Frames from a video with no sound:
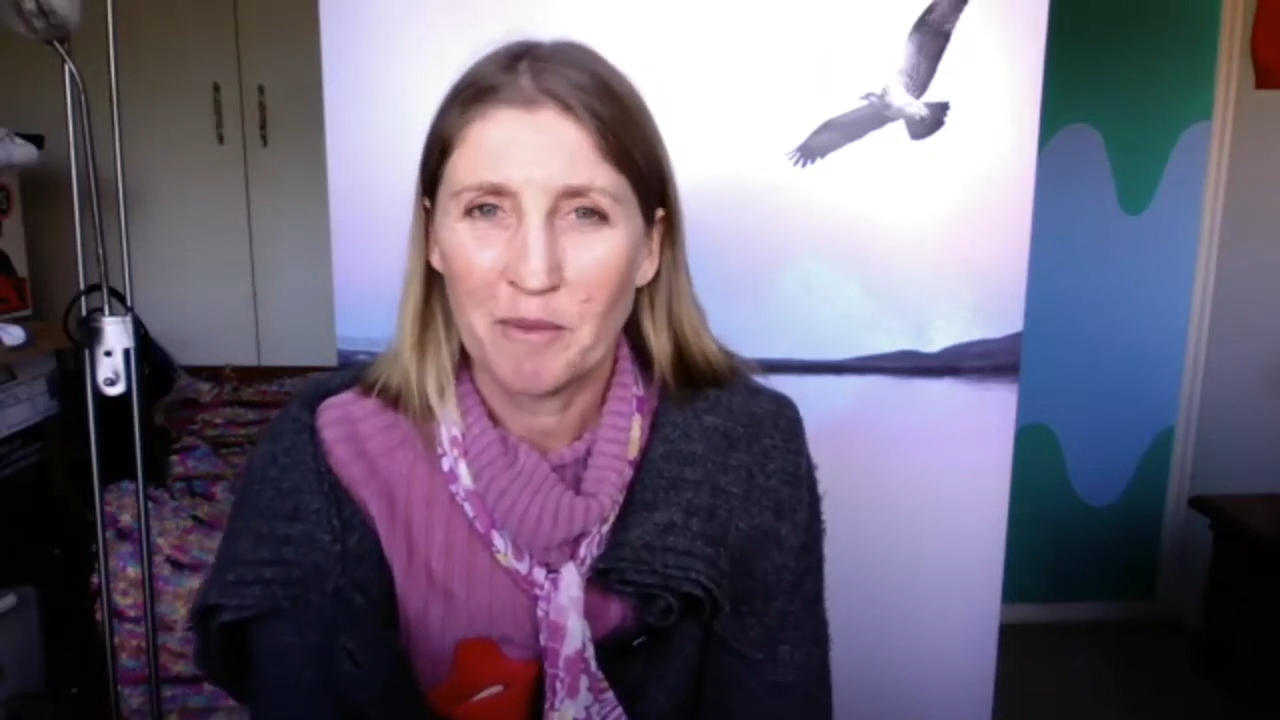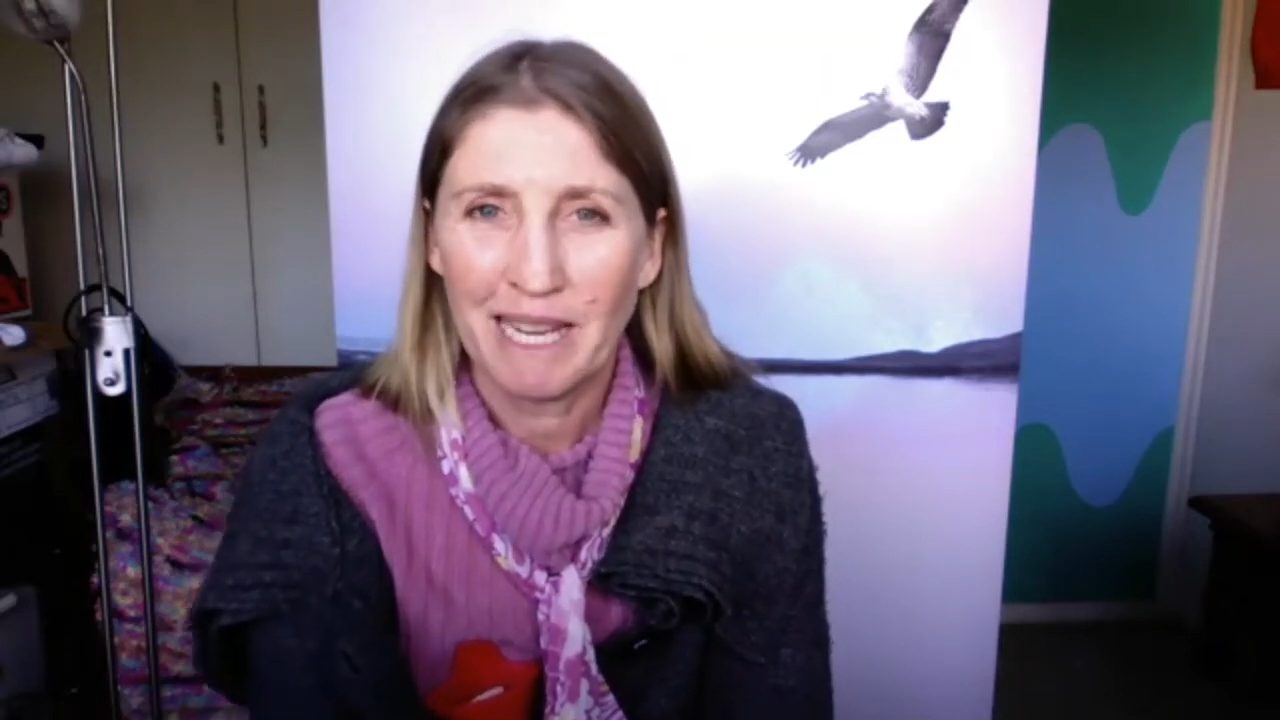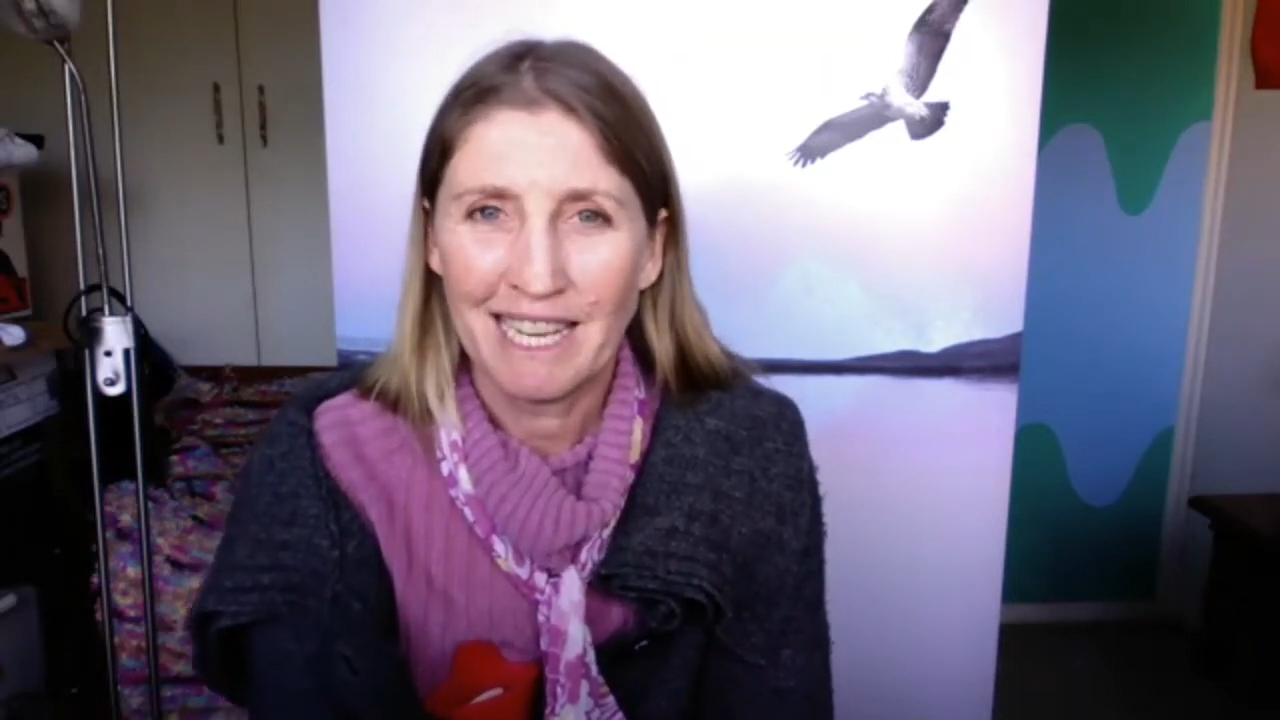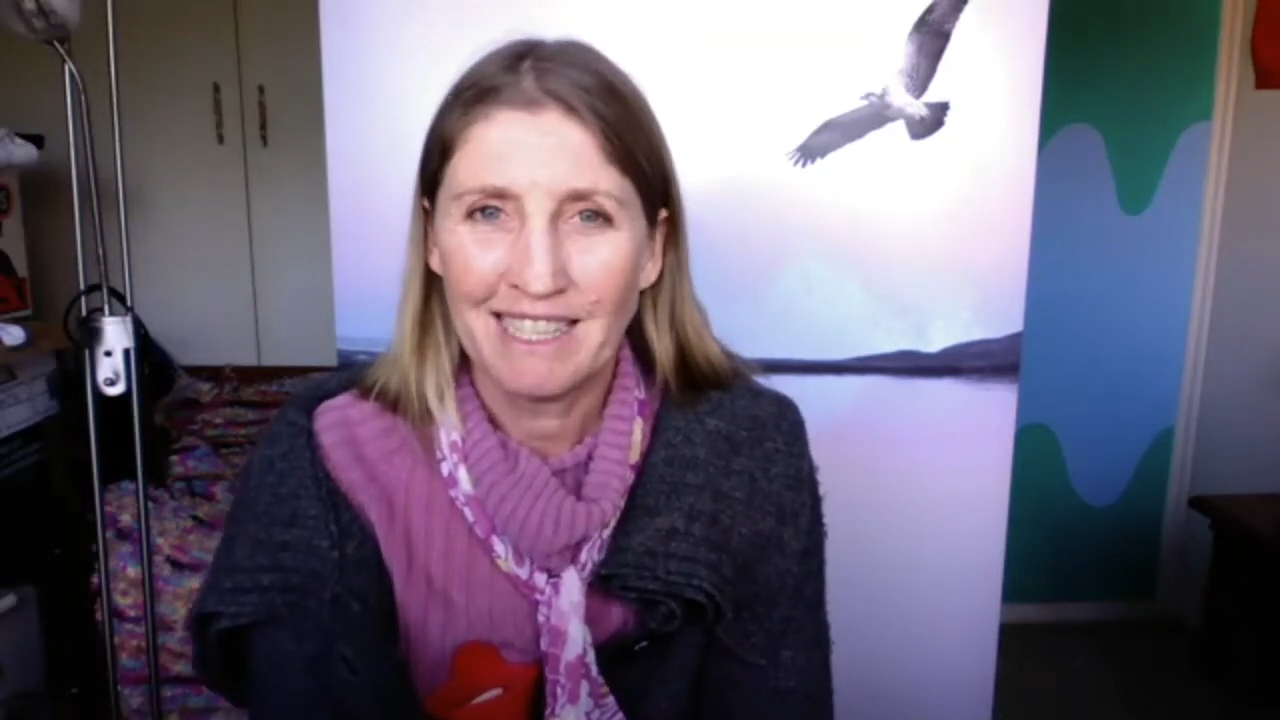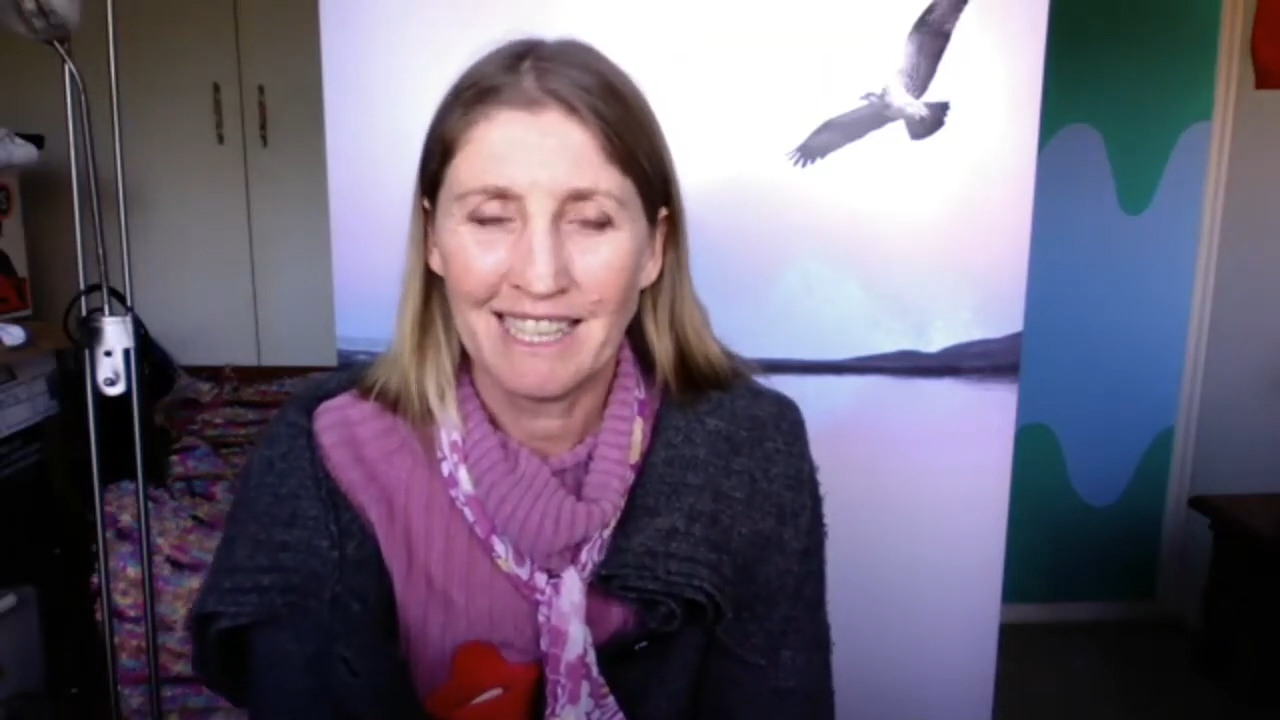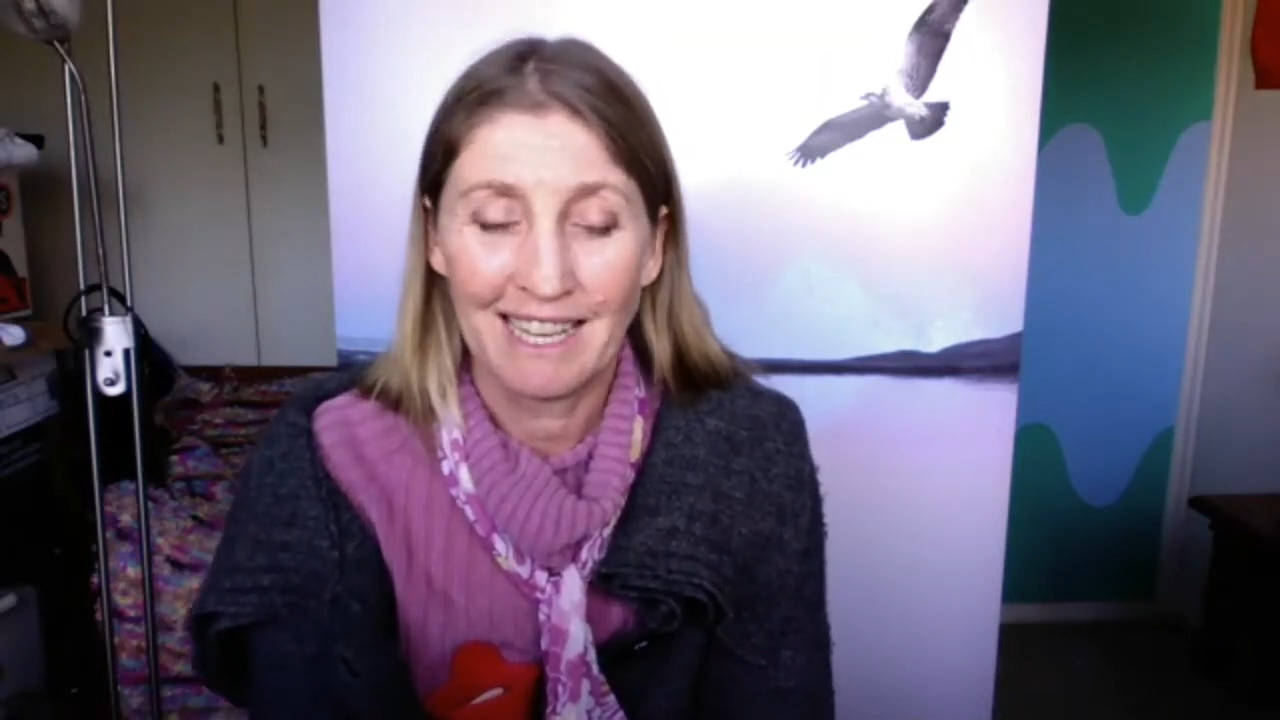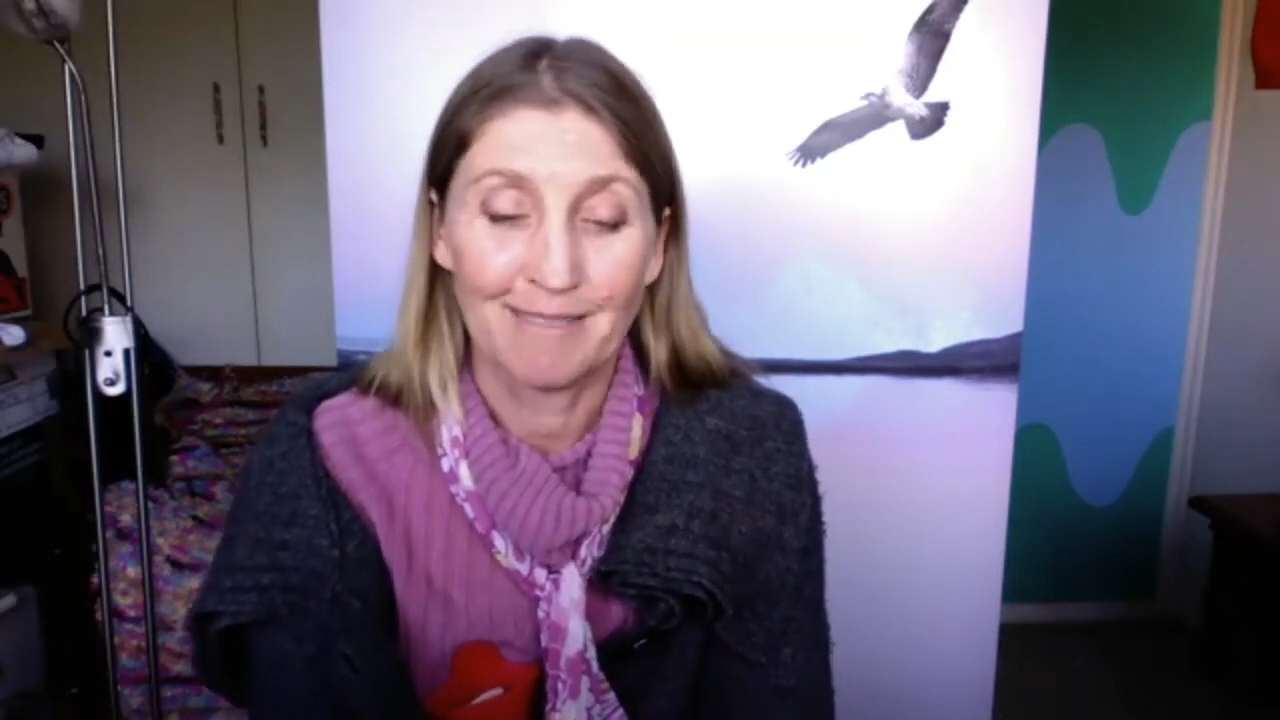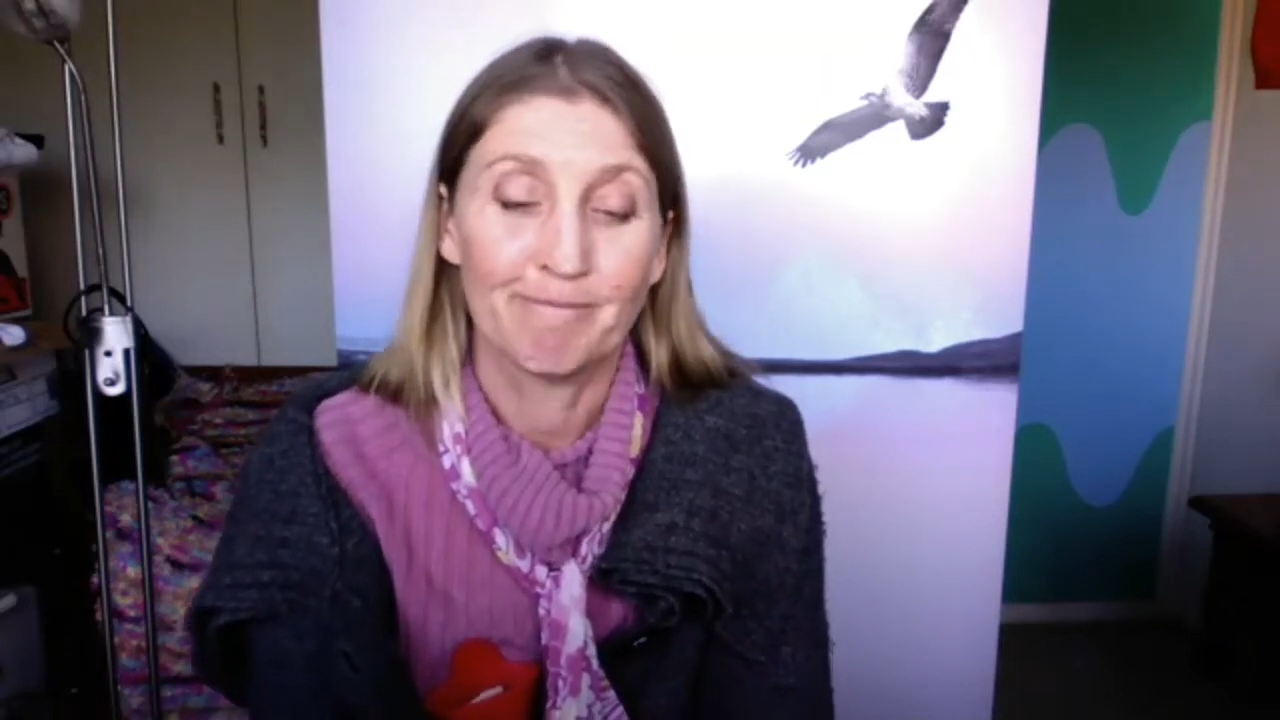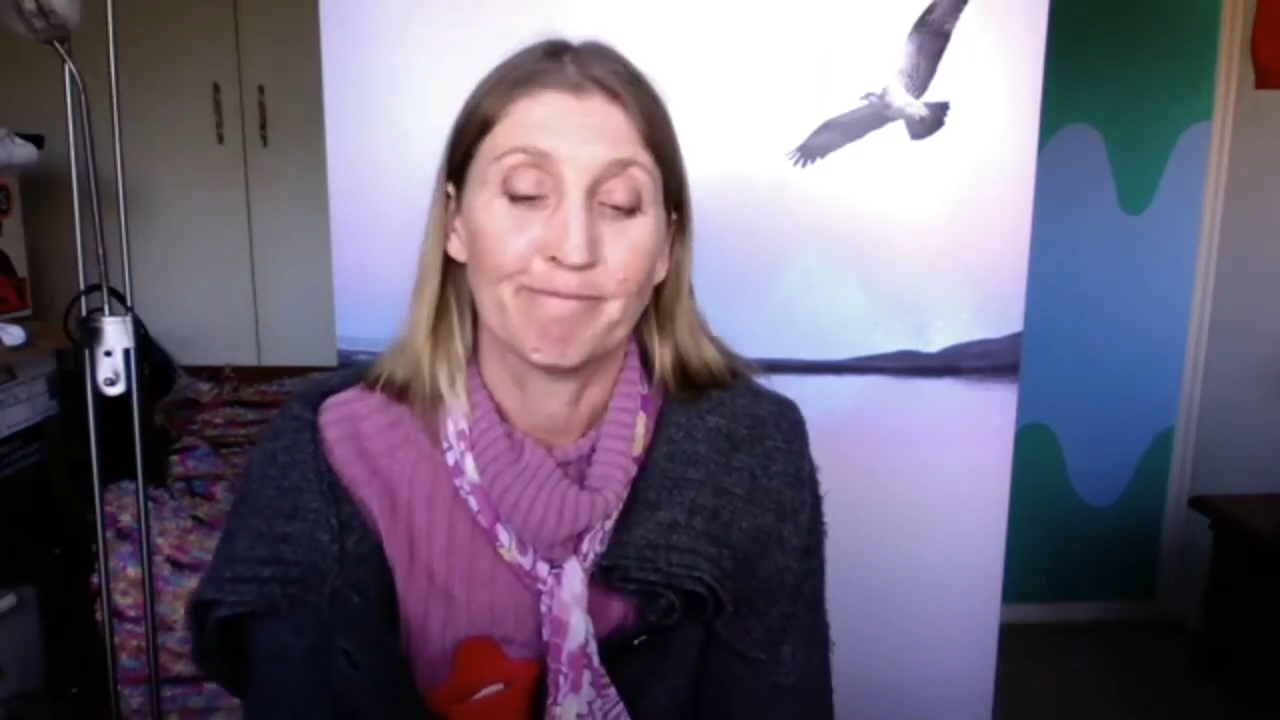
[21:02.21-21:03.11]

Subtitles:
healing.